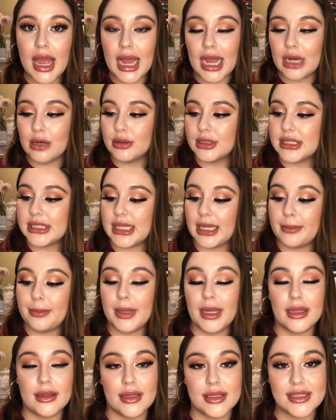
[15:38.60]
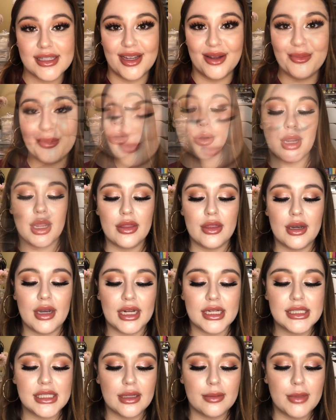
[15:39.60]
I would say pick this up. Okay, the
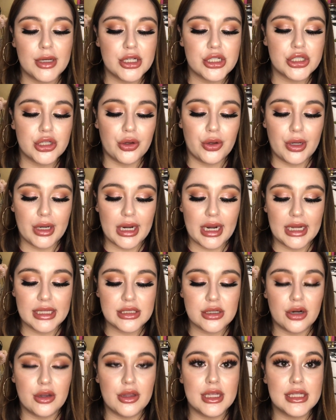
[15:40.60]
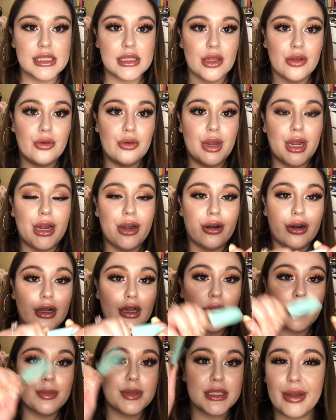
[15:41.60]
next thing I'm going to show you guys are these little hair
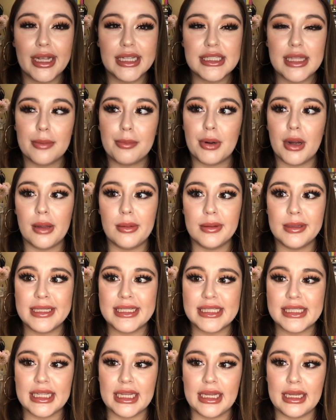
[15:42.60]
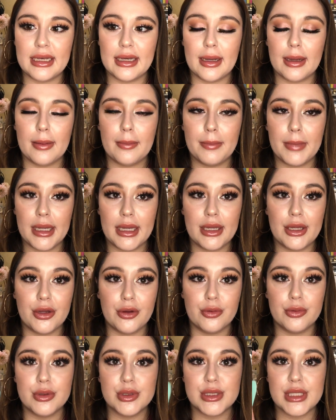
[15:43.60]
clips. You guys have probably seen me
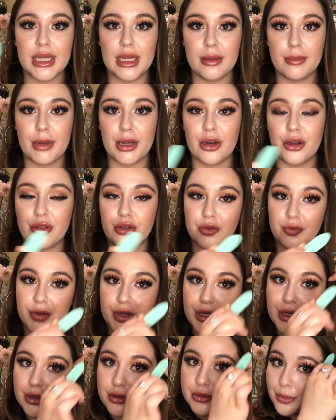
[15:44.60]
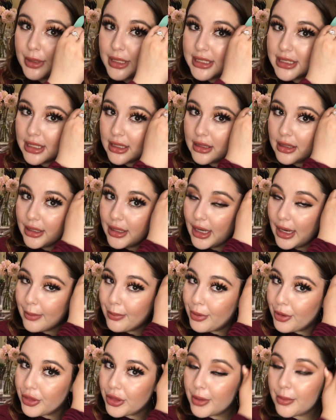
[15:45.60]
use in my other videos. Basically, I
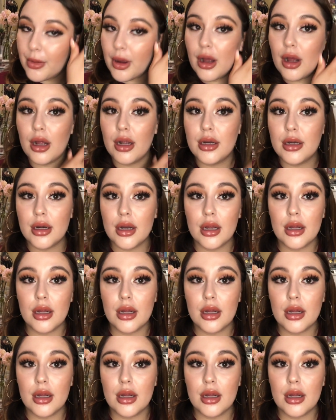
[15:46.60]
put them on